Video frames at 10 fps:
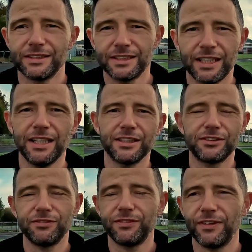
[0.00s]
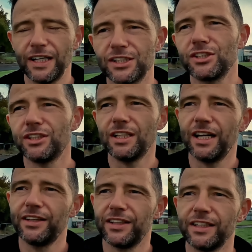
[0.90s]
satisfaction,
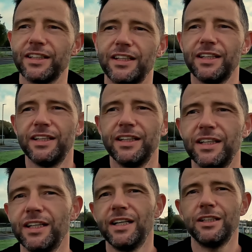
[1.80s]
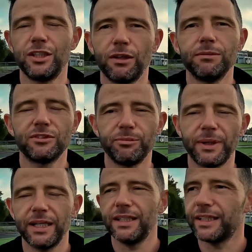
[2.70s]
I think, in terms of
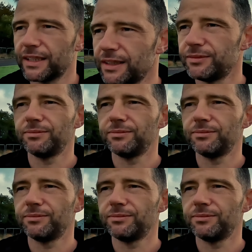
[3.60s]
my like